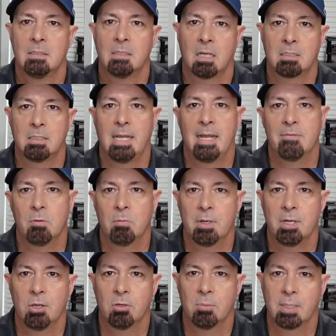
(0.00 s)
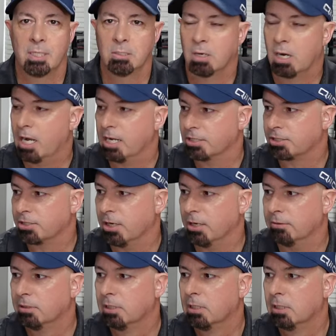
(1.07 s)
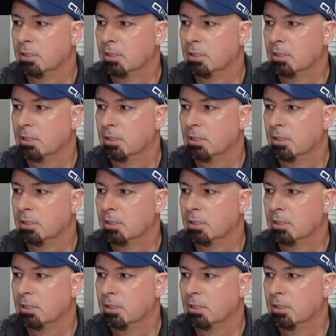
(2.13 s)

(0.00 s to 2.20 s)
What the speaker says: Luckily, I have a window on my garage. So